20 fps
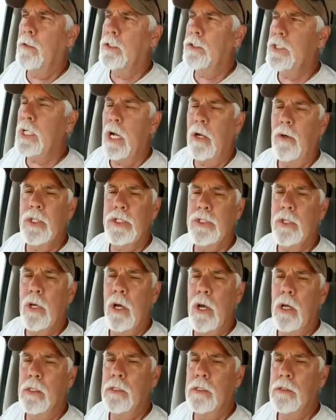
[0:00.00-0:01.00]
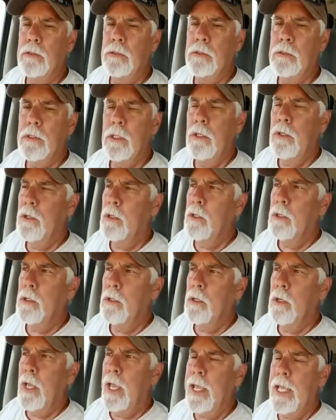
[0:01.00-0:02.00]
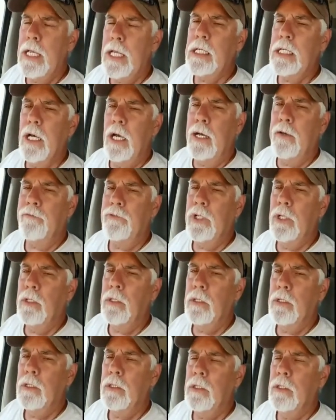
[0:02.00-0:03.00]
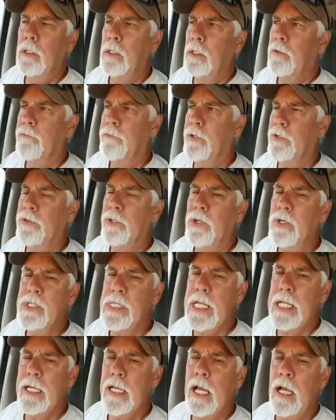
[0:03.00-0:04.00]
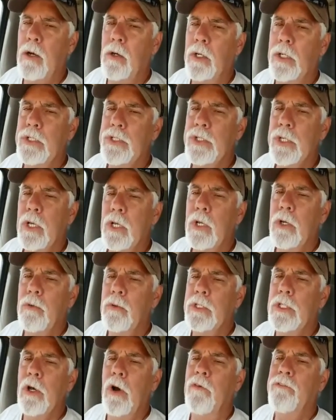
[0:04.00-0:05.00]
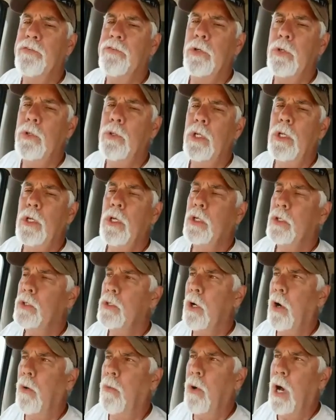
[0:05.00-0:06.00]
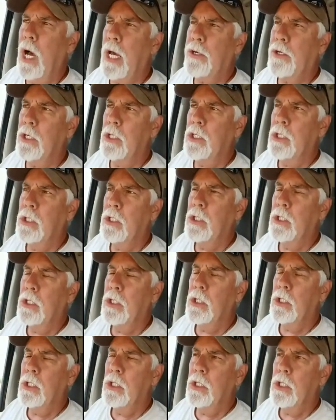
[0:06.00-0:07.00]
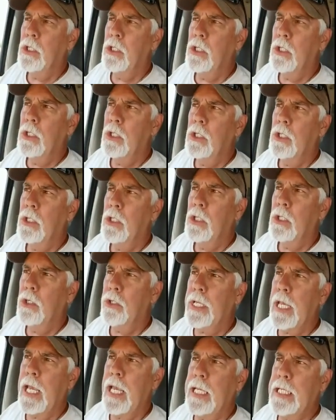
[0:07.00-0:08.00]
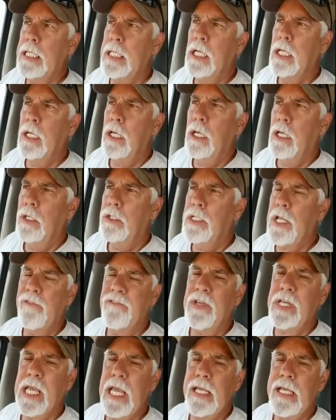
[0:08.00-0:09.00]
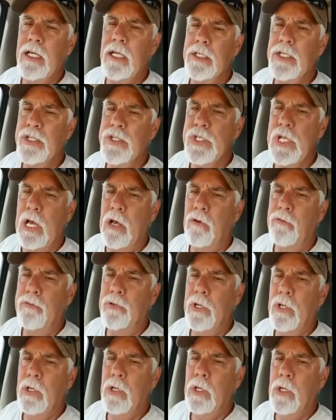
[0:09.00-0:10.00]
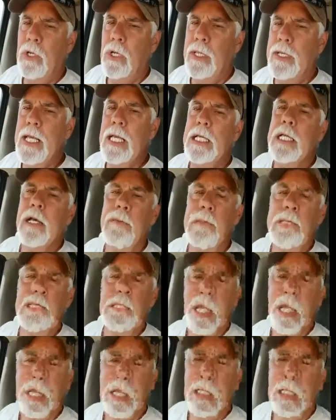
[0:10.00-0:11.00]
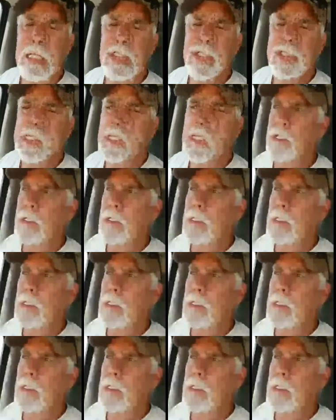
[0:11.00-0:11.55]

shower stall, handcuffed, for 13 hours with no food, no water, okay? Defecate on yourself, and then come and tell us.